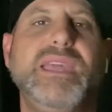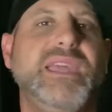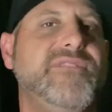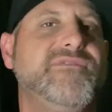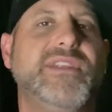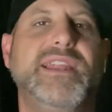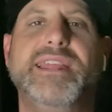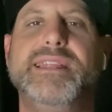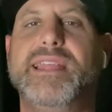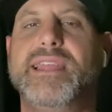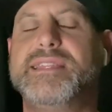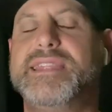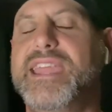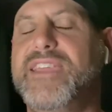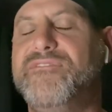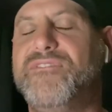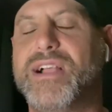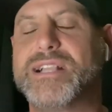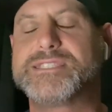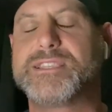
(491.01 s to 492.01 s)
Even in the
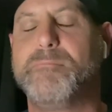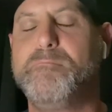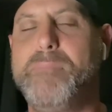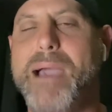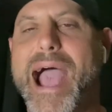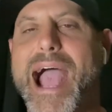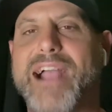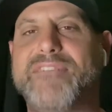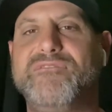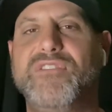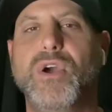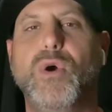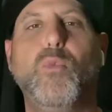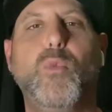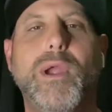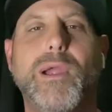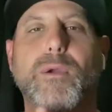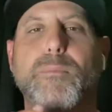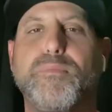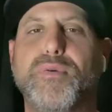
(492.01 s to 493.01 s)
defensive backfield,
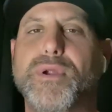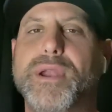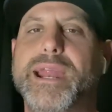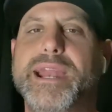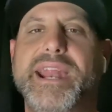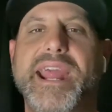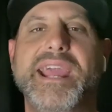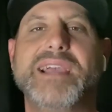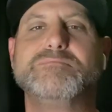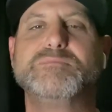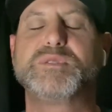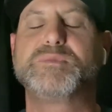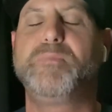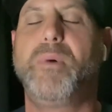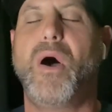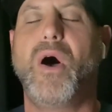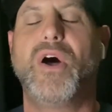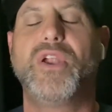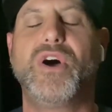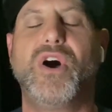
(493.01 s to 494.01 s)
we were pretty damn
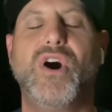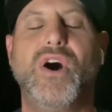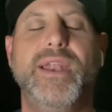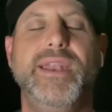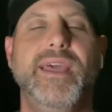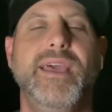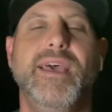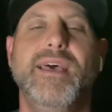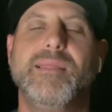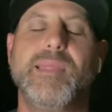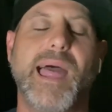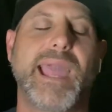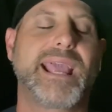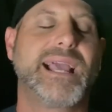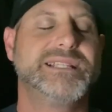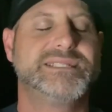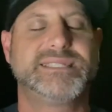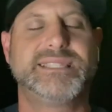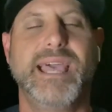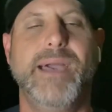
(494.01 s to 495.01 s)
spot on. Like
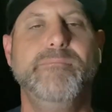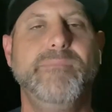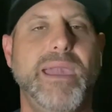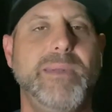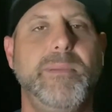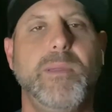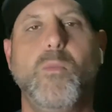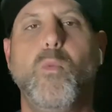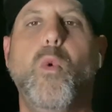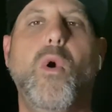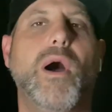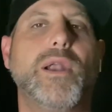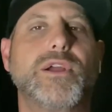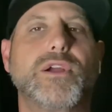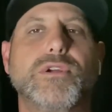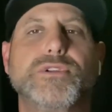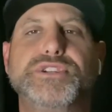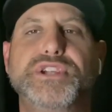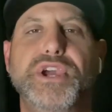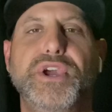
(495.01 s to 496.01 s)
I said, maybe 1
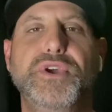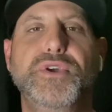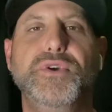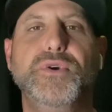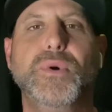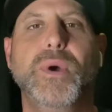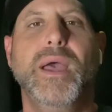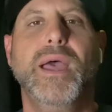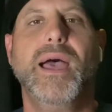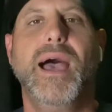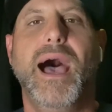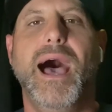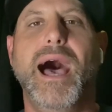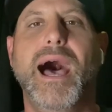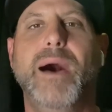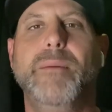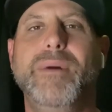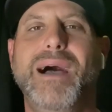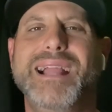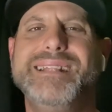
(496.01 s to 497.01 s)
or 2.
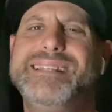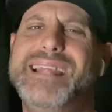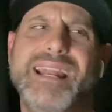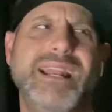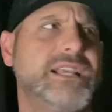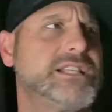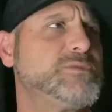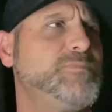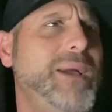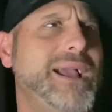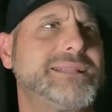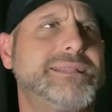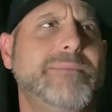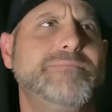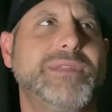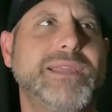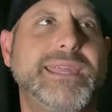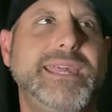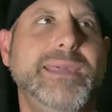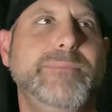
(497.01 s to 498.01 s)
I didn't expect them
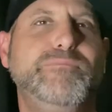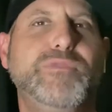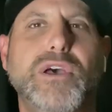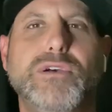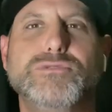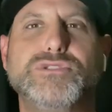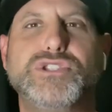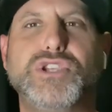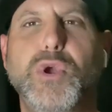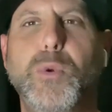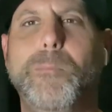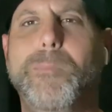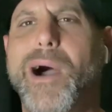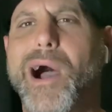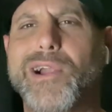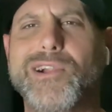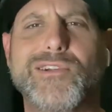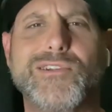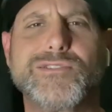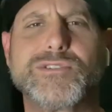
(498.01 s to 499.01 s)
to keep those 2
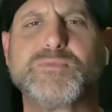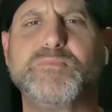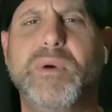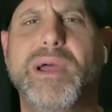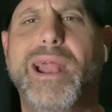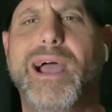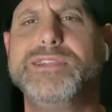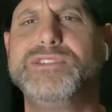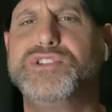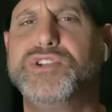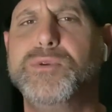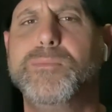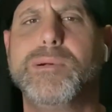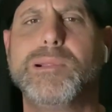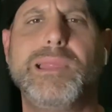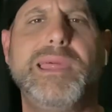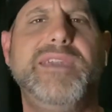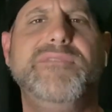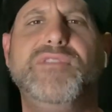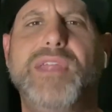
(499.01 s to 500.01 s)
punters, but I do
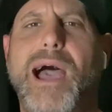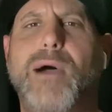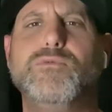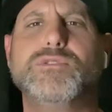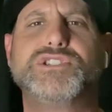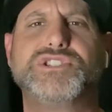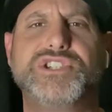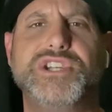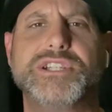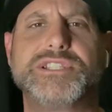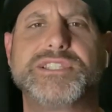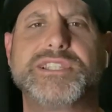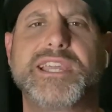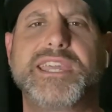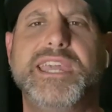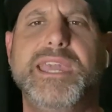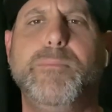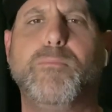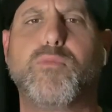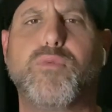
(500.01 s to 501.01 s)
believe that was just to
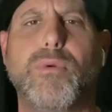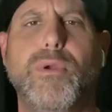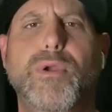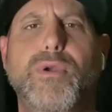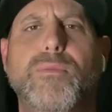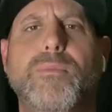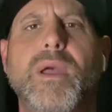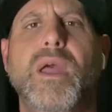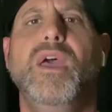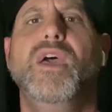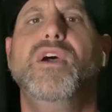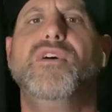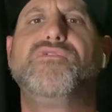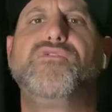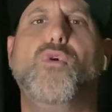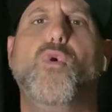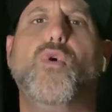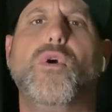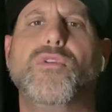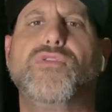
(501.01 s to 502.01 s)
keep room
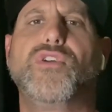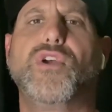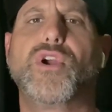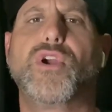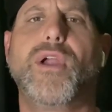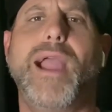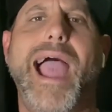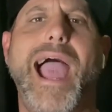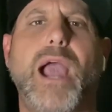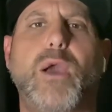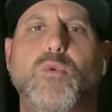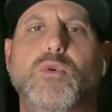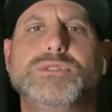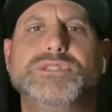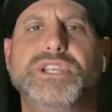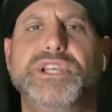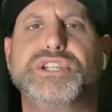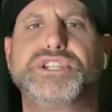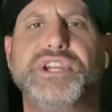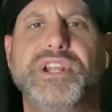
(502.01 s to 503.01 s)
for their
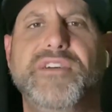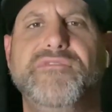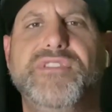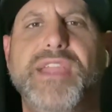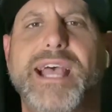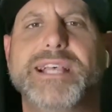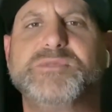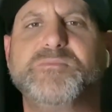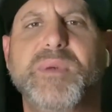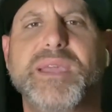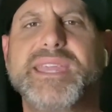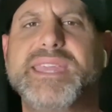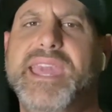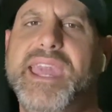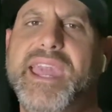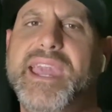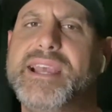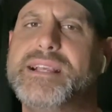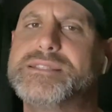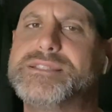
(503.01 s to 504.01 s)
acquisition of Desmond
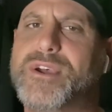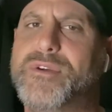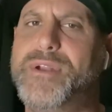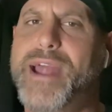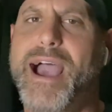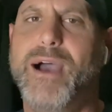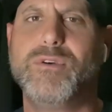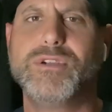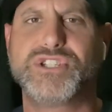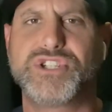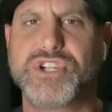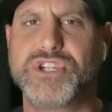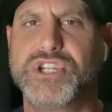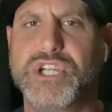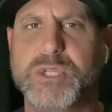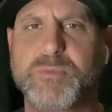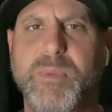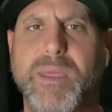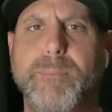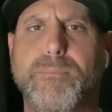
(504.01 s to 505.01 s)
King. So now it should
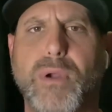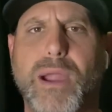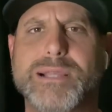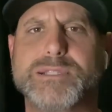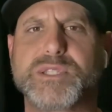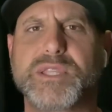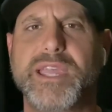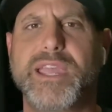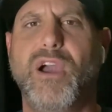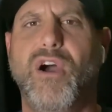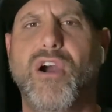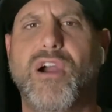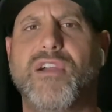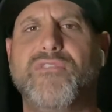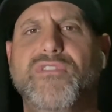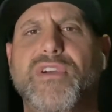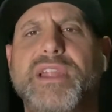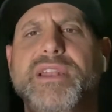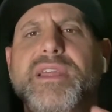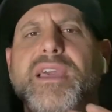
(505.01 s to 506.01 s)
just be Presley
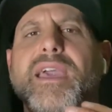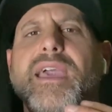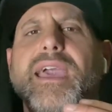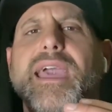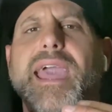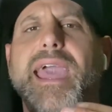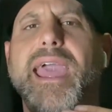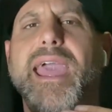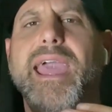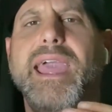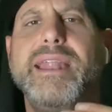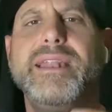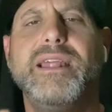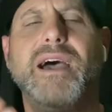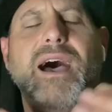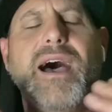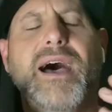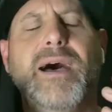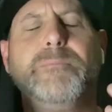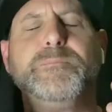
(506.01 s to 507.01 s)
Harvin. And
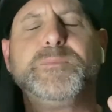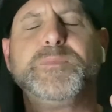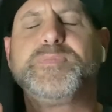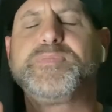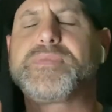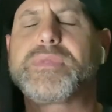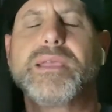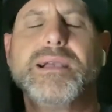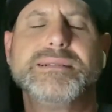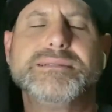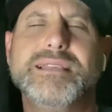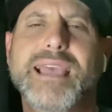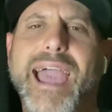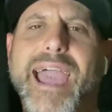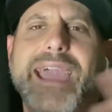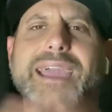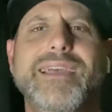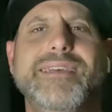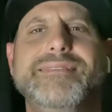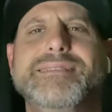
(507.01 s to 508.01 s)

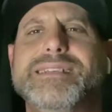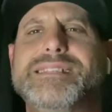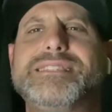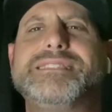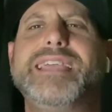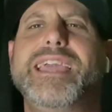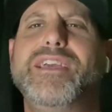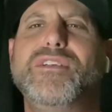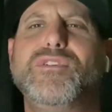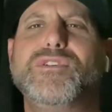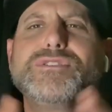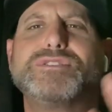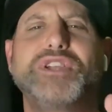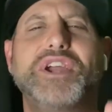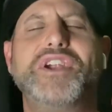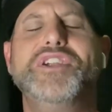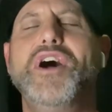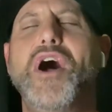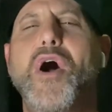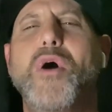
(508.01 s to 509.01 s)
hey, the Steelers
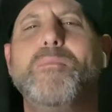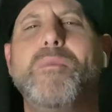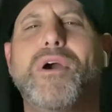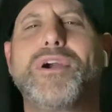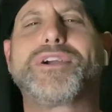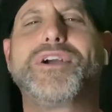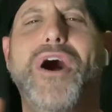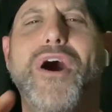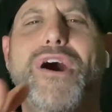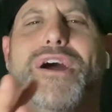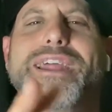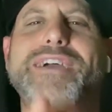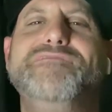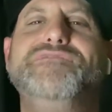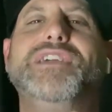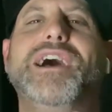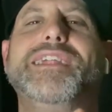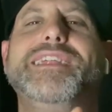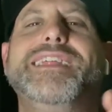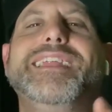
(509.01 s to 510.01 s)
and Omar Khan have
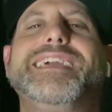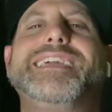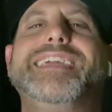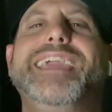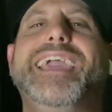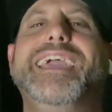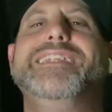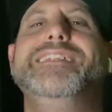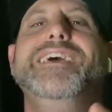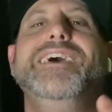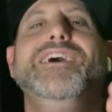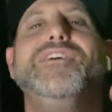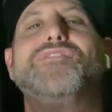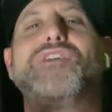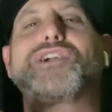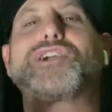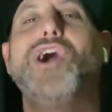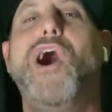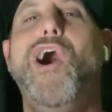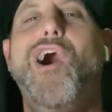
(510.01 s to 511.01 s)
done it again.
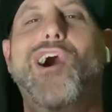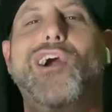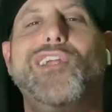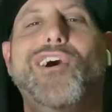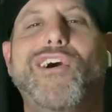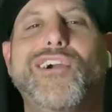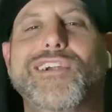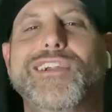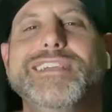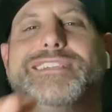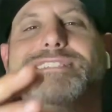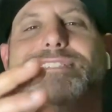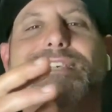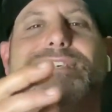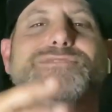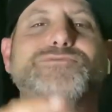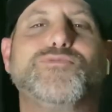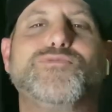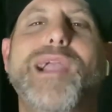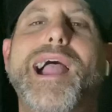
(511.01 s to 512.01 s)
The con artist
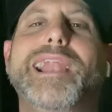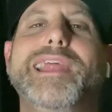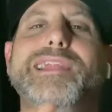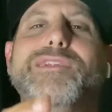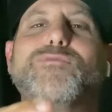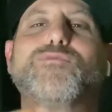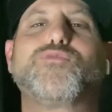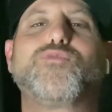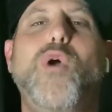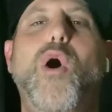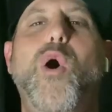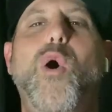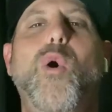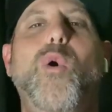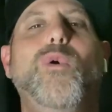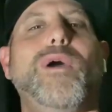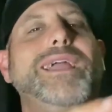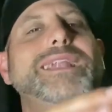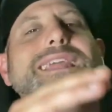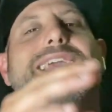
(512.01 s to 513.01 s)
is ready to
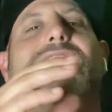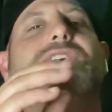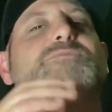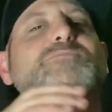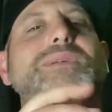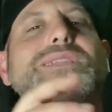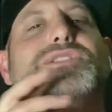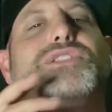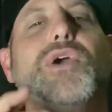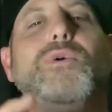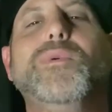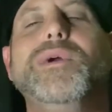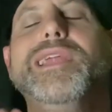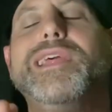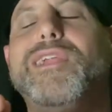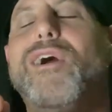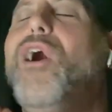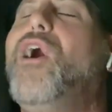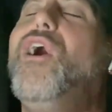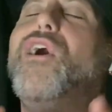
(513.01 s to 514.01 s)
roll, and he's been doing
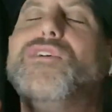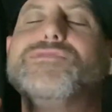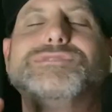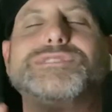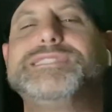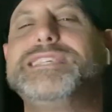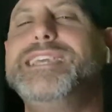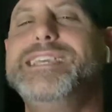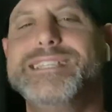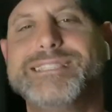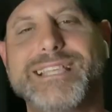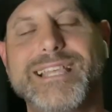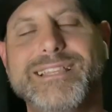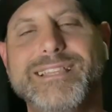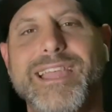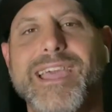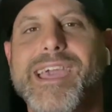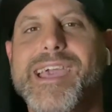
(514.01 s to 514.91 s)
it all season.